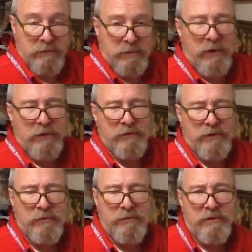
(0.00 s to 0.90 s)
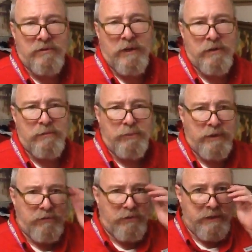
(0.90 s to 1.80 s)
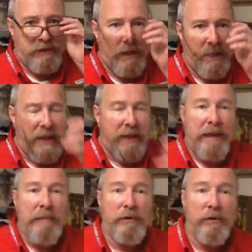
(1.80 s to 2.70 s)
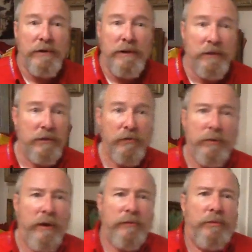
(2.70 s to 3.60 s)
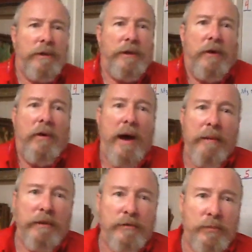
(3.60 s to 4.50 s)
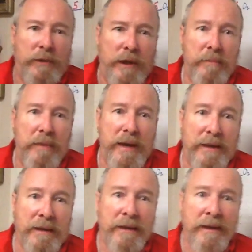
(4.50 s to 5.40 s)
We'll also discuss briefly chemical yield, because we always want to know how much we're going to make.